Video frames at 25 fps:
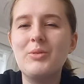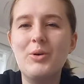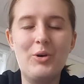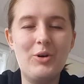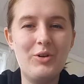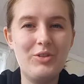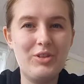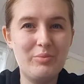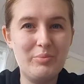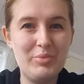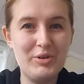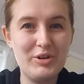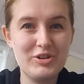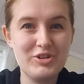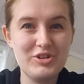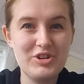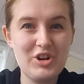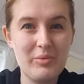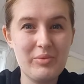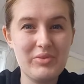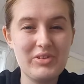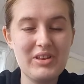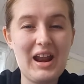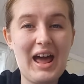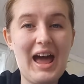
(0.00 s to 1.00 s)
all the
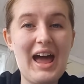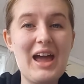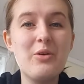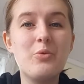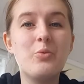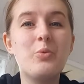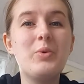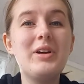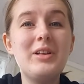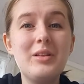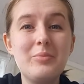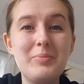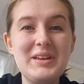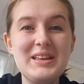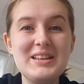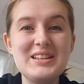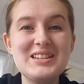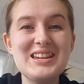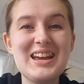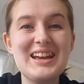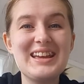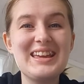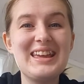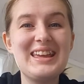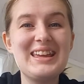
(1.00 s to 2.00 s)
bookshops that I will be
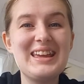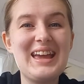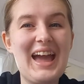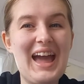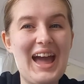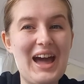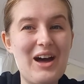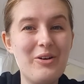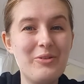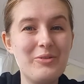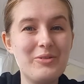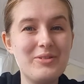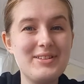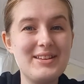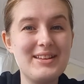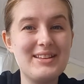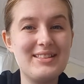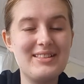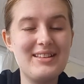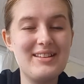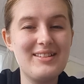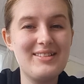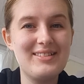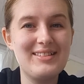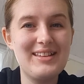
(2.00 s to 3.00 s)
checking out in
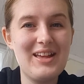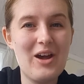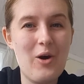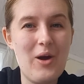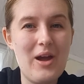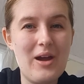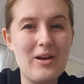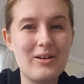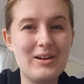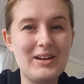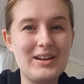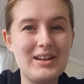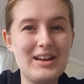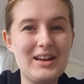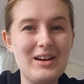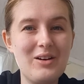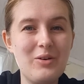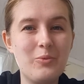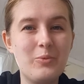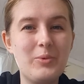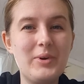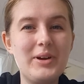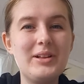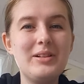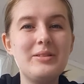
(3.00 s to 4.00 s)
this area
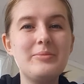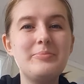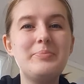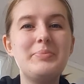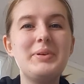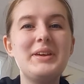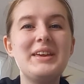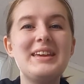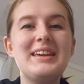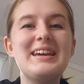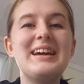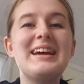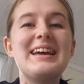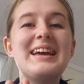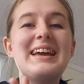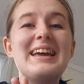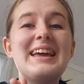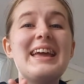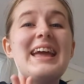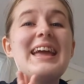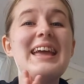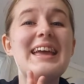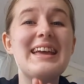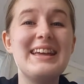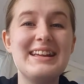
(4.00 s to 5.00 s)
will be
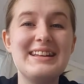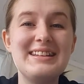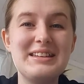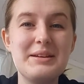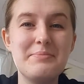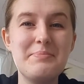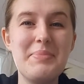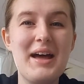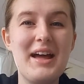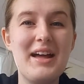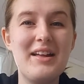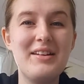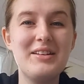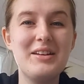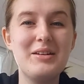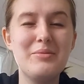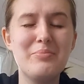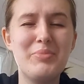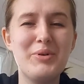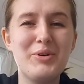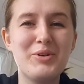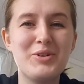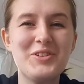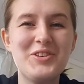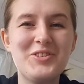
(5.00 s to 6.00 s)
independent
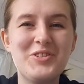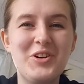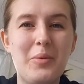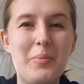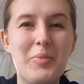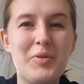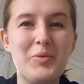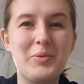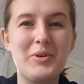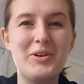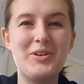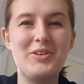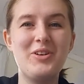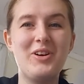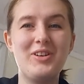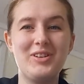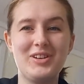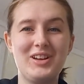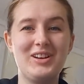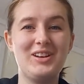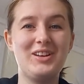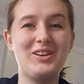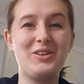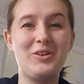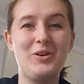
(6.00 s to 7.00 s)
bookshops. We're not
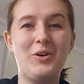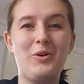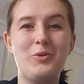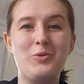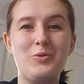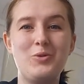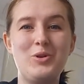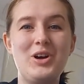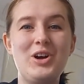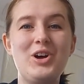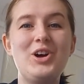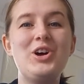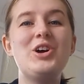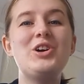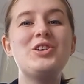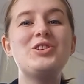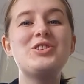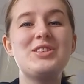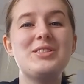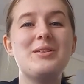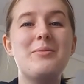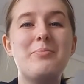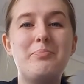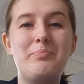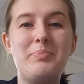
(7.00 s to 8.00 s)
gonna go to
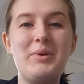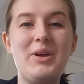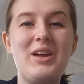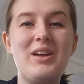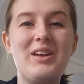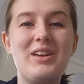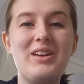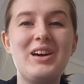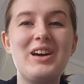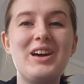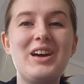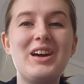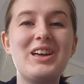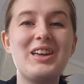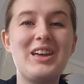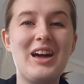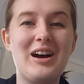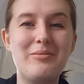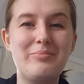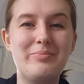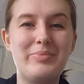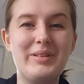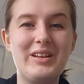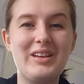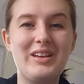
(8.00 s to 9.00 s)
the big
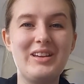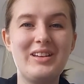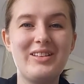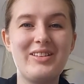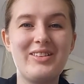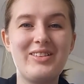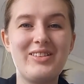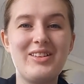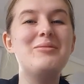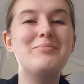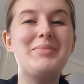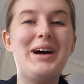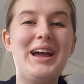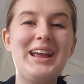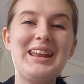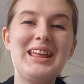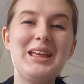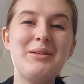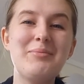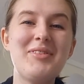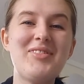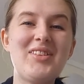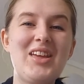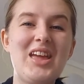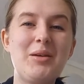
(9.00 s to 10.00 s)
companies. My
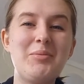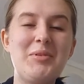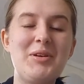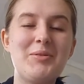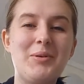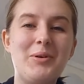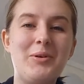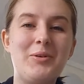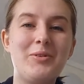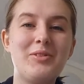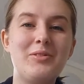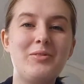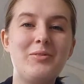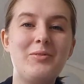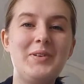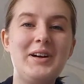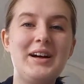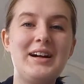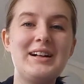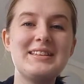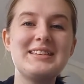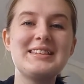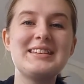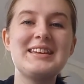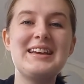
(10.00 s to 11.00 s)
name is Amy
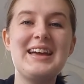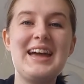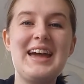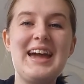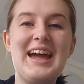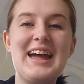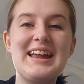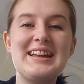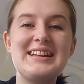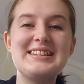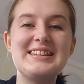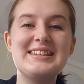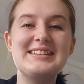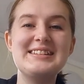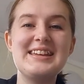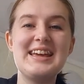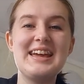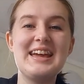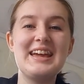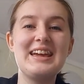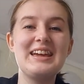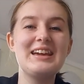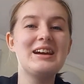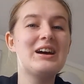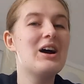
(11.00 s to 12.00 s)
Rosenfeld, and
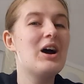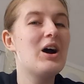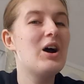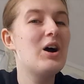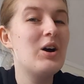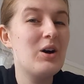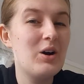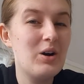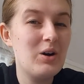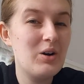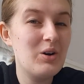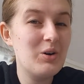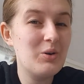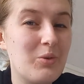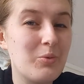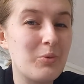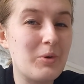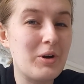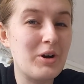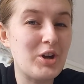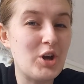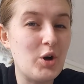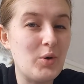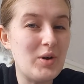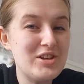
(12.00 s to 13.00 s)
today
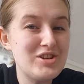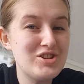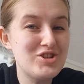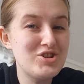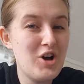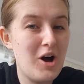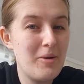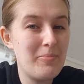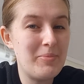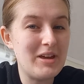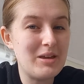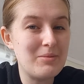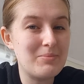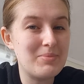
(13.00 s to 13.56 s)
we're going shopping,